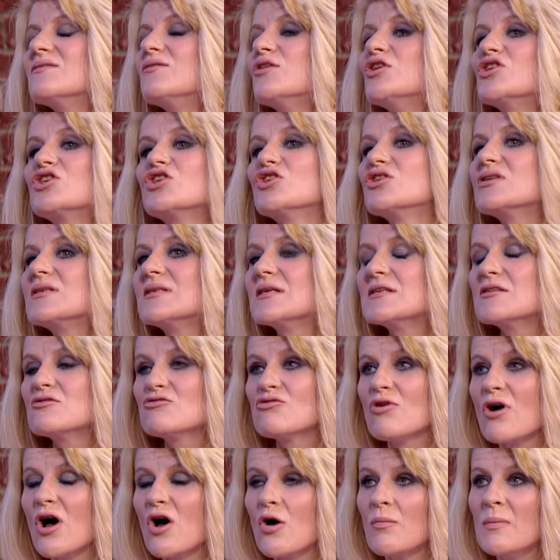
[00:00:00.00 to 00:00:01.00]
of Usher
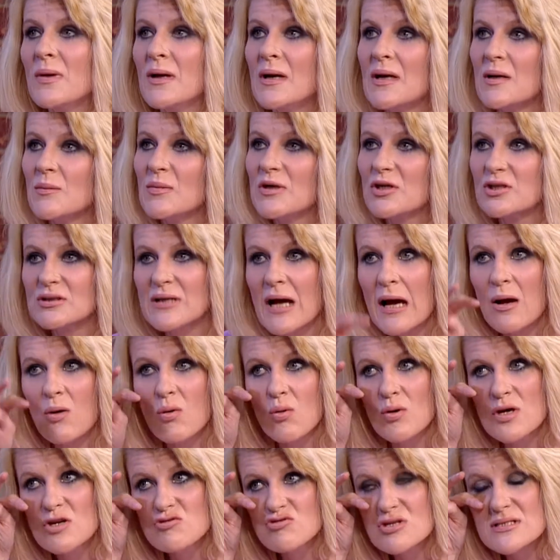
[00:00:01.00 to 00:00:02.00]
syndrome because I
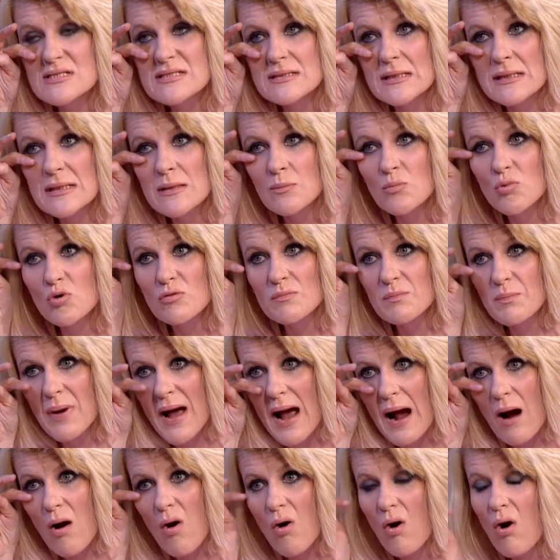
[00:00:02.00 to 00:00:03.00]
only recently moved
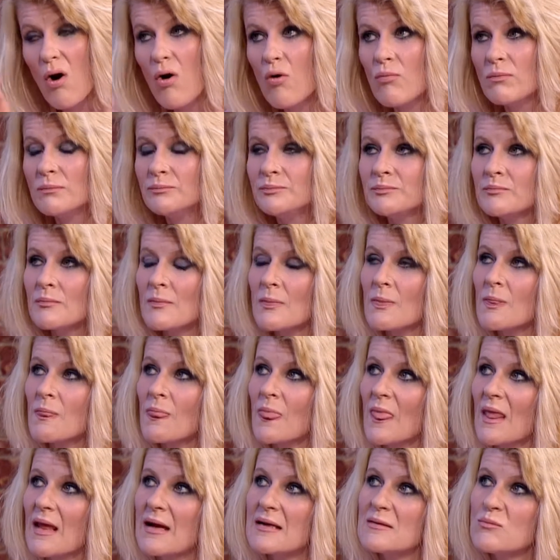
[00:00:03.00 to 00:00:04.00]
back home.
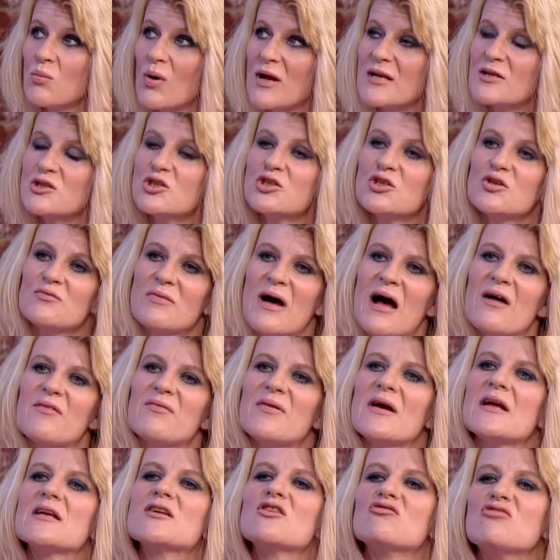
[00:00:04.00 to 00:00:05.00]
And when you do that
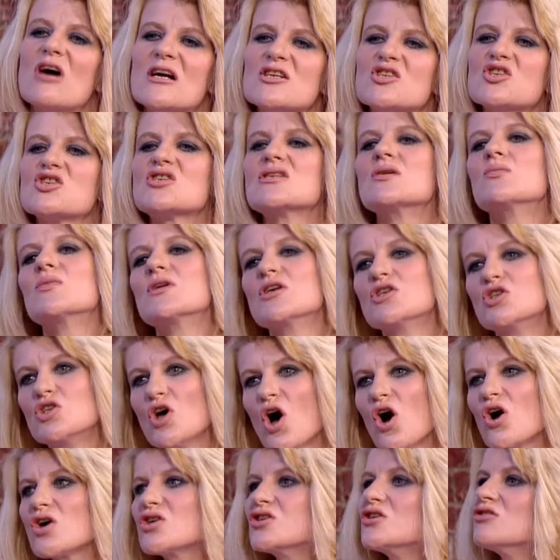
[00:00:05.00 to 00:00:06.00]
then you register with a
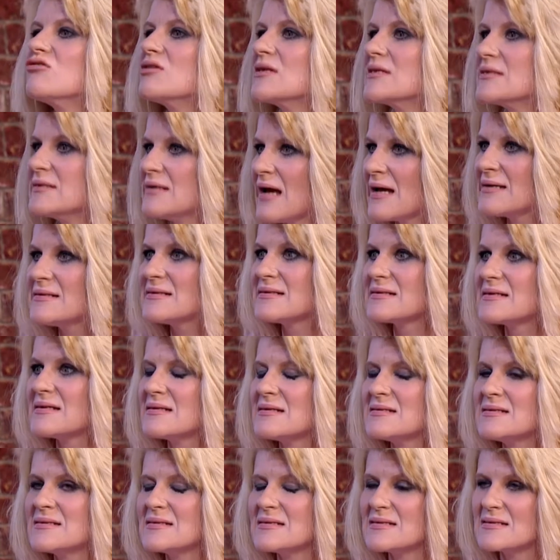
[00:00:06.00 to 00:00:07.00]
doctor and a mm.
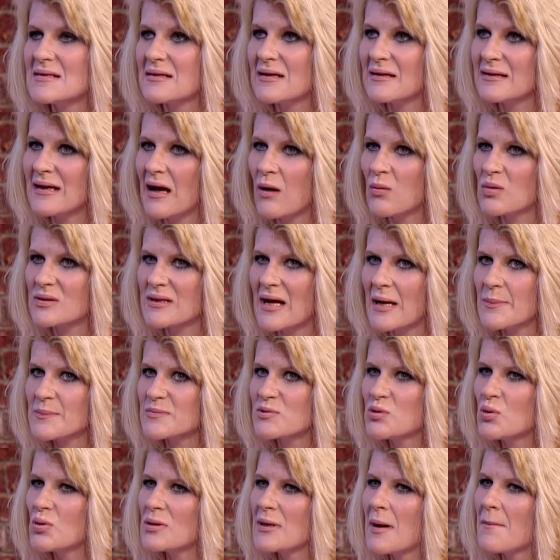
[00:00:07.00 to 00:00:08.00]
dentist. And I was
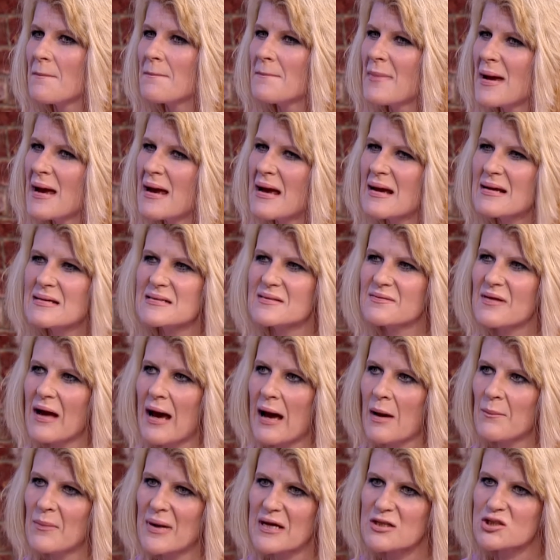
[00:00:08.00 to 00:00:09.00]
absolutely amazed that
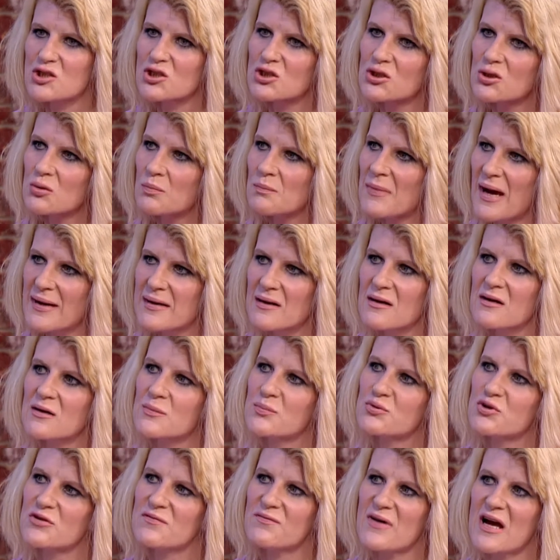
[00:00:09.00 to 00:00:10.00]
I met two medical
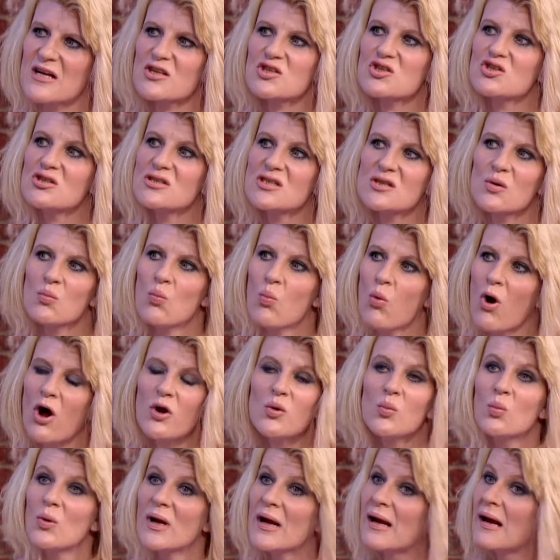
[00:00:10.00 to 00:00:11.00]
professionals in
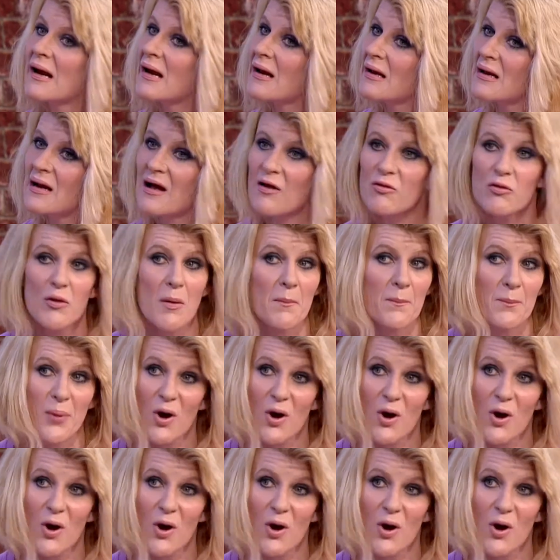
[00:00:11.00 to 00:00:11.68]
one week and they yeah.